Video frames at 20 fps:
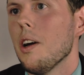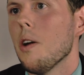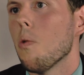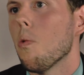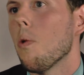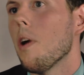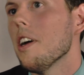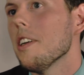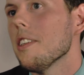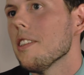
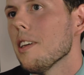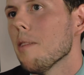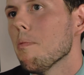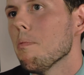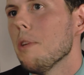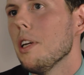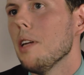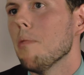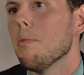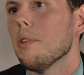Why some
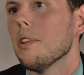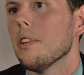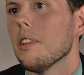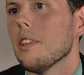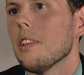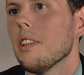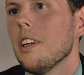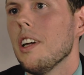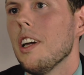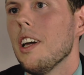
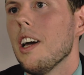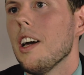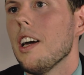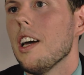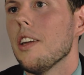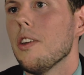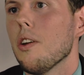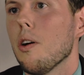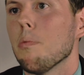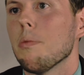people
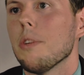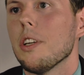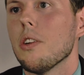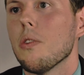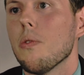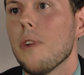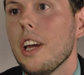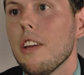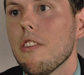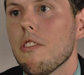adopt
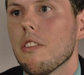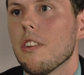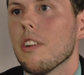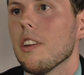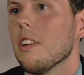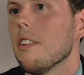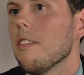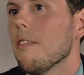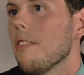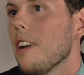innovation
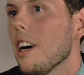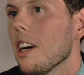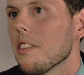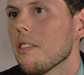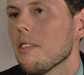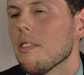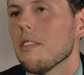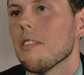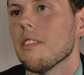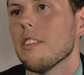
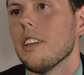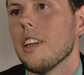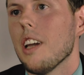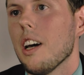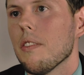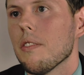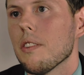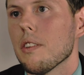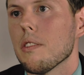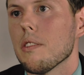faster than
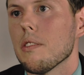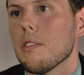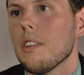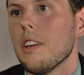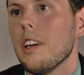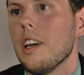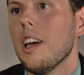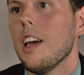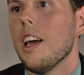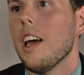others.
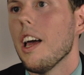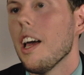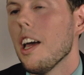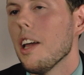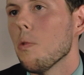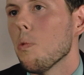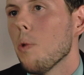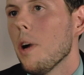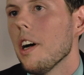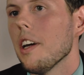
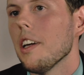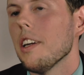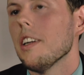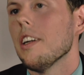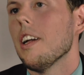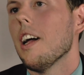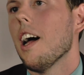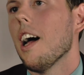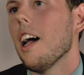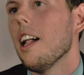And why,
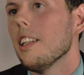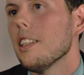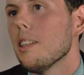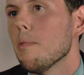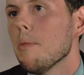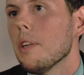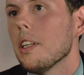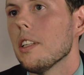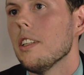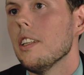
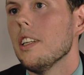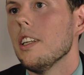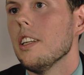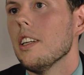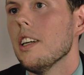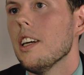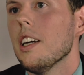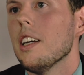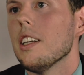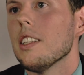ultimately,
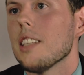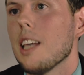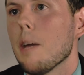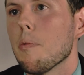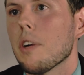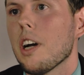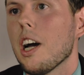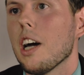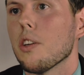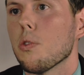
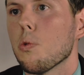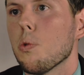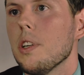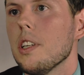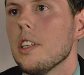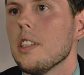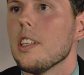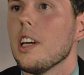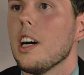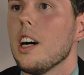some
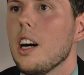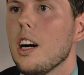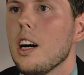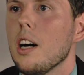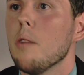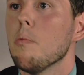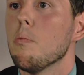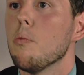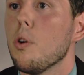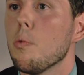countries are
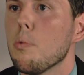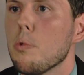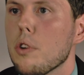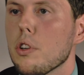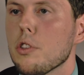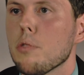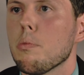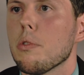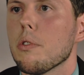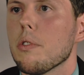more
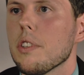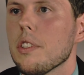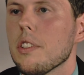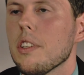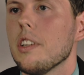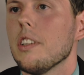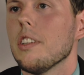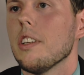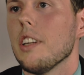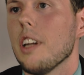prosperous
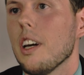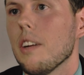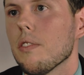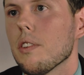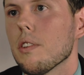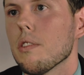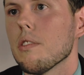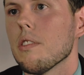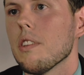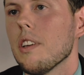than
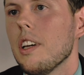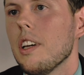others.